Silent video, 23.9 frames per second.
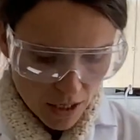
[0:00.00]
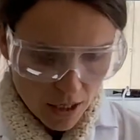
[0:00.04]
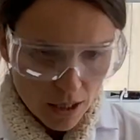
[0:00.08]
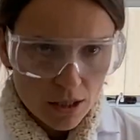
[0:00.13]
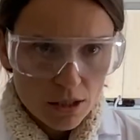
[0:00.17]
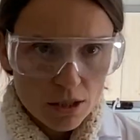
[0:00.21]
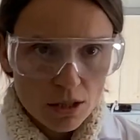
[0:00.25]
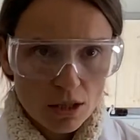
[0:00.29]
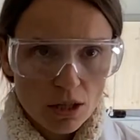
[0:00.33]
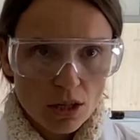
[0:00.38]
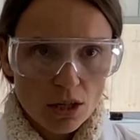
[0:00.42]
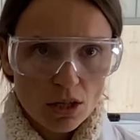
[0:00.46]

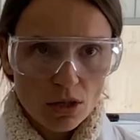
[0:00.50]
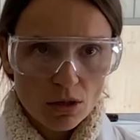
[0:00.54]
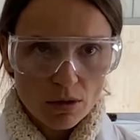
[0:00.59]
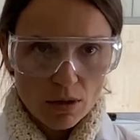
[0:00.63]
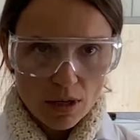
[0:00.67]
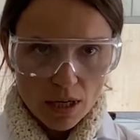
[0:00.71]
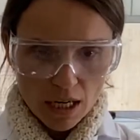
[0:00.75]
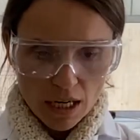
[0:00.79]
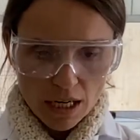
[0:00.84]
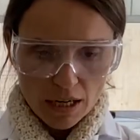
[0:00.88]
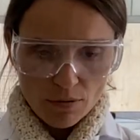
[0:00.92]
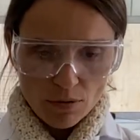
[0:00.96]
So
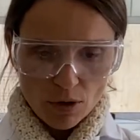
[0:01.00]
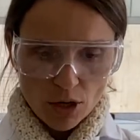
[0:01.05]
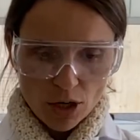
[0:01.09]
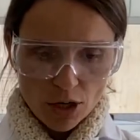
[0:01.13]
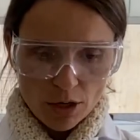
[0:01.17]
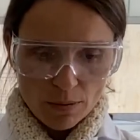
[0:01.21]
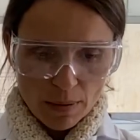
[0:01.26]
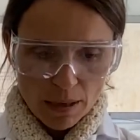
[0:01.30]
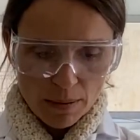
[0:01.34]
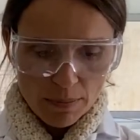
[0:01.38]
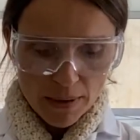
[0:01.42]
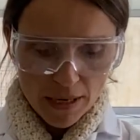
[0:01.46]
I have water in
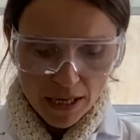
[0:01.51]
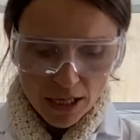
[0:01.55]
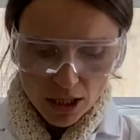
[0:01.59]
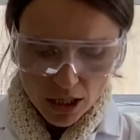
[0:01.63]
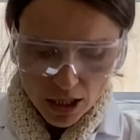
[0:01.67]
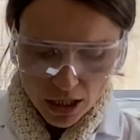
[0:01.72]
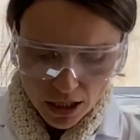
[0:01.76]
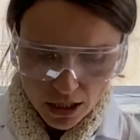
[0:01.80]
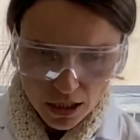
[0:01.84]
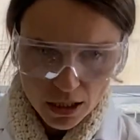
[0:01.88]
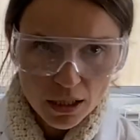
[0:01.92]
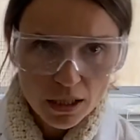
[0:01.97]
my
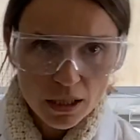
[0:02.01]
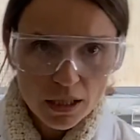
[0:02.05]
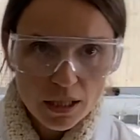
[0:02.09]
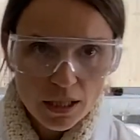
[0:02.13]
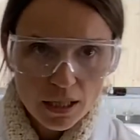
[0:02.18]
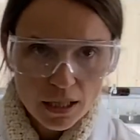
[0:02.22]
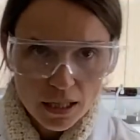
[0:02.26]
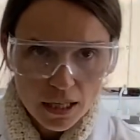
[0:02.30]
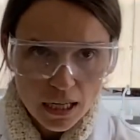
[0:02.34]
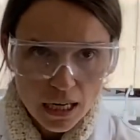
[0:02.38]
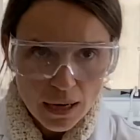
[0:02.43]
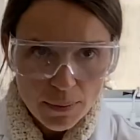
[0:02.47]
beaker.
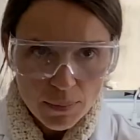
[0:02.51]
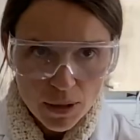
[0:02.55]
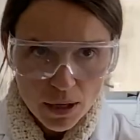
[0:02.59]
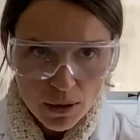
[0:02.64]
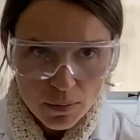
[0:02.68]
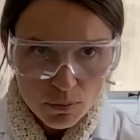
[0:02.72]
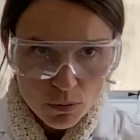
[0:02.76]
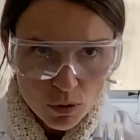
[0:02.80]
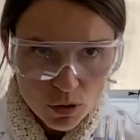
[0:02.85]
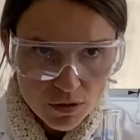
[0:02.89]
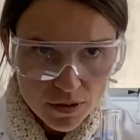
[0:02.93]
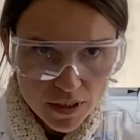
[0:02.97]
I'm gonna
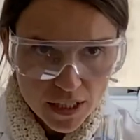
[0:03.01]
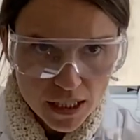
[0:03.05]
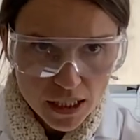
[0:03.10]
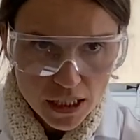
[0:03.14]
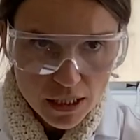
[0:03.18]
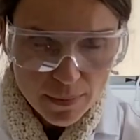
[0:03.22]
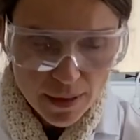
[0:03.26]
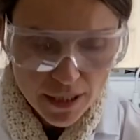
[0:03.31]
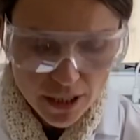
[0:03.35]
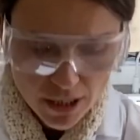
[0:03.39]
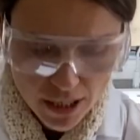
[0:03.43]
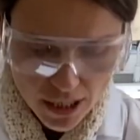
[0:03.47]
move it to
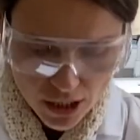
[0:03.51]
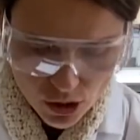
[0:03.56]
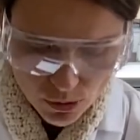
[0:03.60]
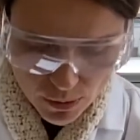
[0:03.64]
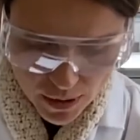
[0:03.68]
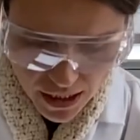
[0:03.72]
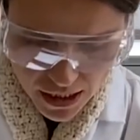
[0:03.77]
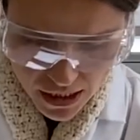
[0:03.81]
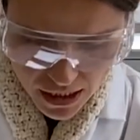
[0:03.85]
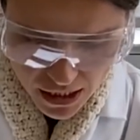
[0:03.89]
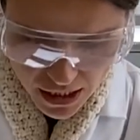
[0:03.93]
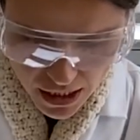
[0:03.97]
my
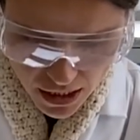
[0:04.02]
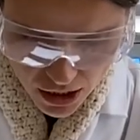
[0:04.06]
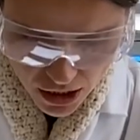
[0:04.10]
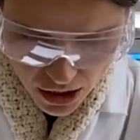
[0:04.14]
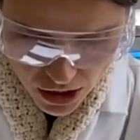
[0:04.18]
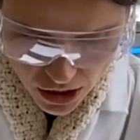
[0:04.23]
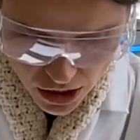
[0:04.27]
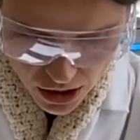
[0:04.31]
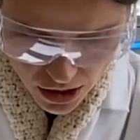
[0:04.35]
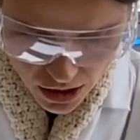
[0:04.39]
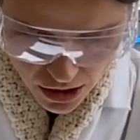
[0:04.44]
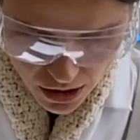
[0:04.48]
graduated
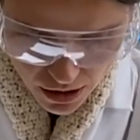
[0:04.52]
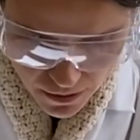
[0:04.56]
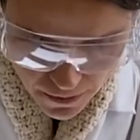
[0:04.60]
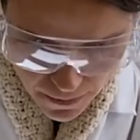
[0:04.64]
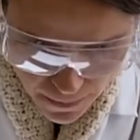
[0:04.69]
cylinder.